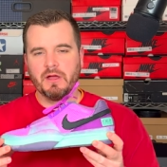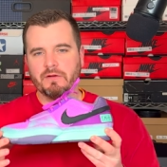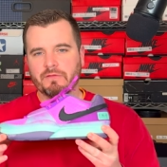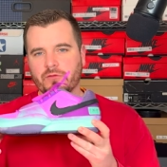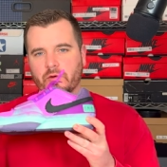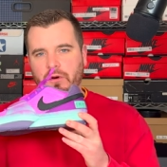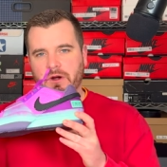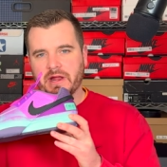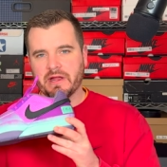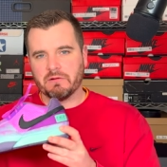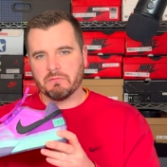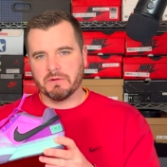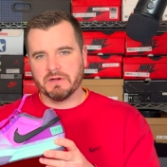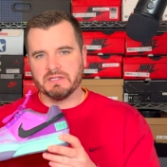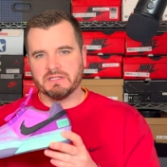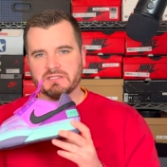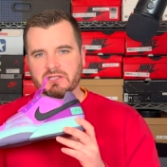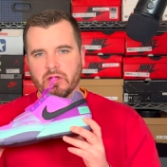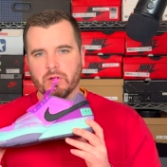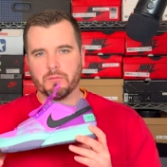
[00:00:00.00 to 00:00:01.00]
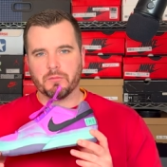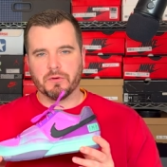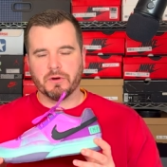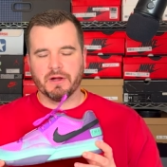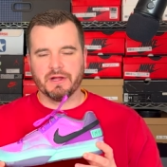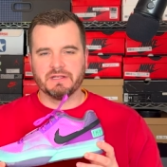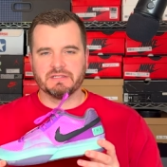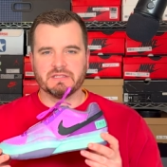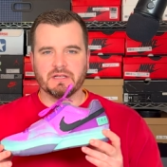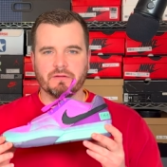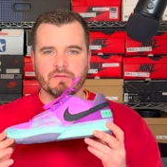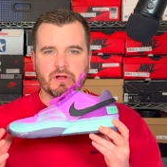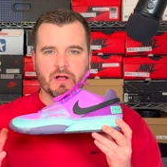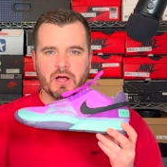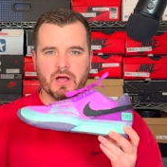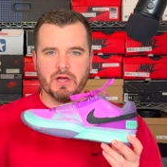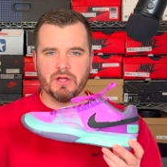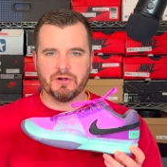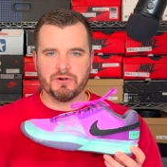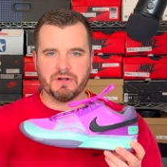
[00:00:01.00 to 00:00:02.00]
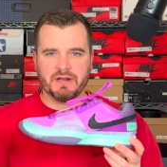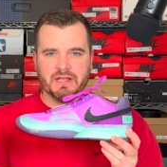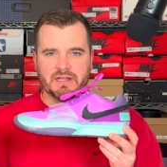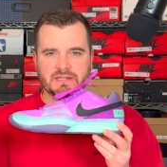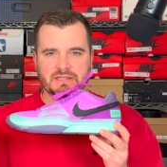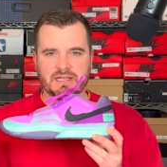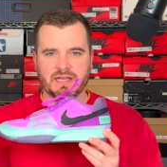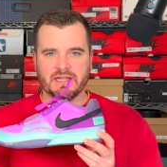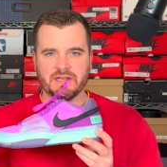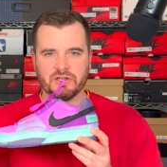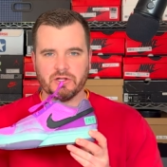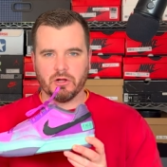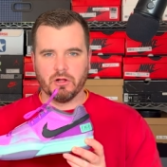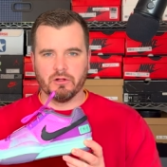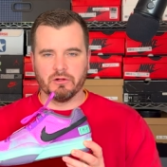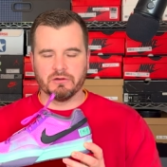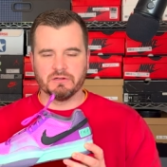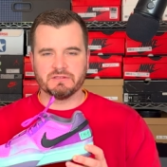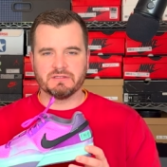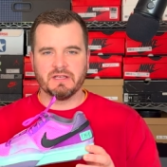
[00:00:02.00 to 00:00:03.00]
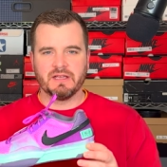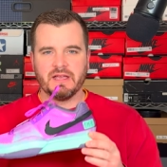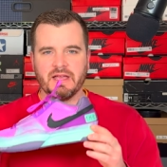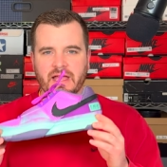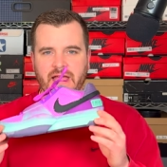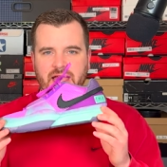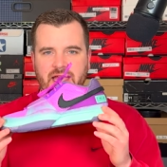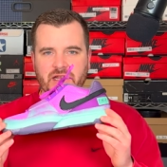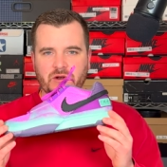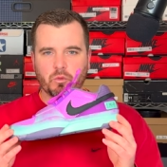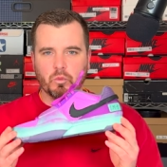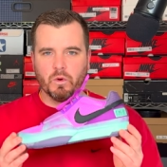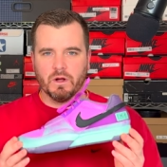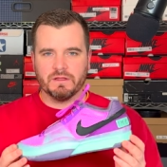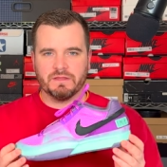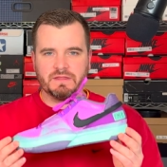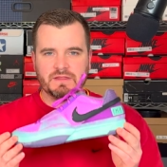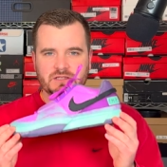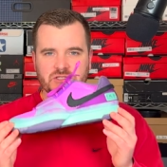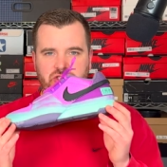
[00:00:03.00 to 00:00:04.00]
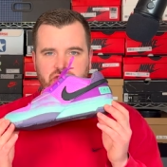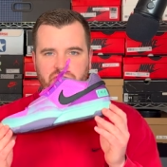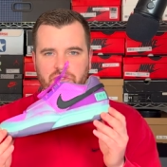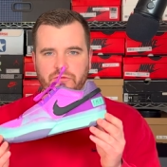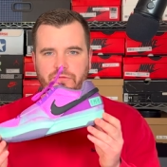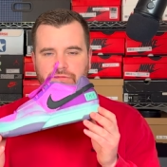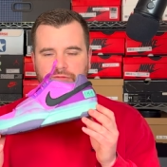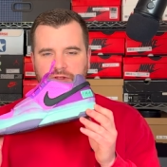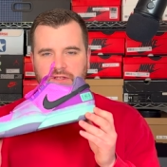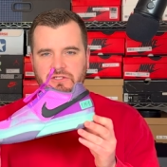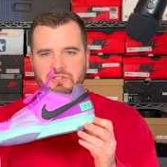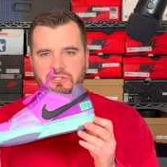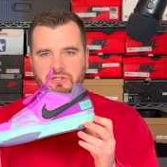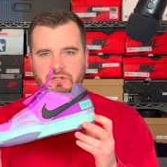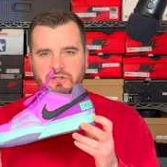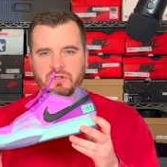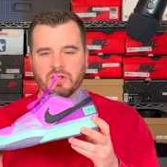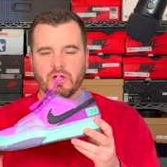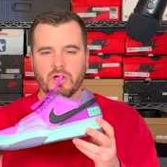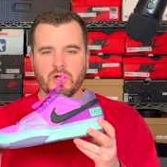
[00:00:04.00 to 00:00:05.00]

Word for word: for a retail price of $110. And what this shoe featured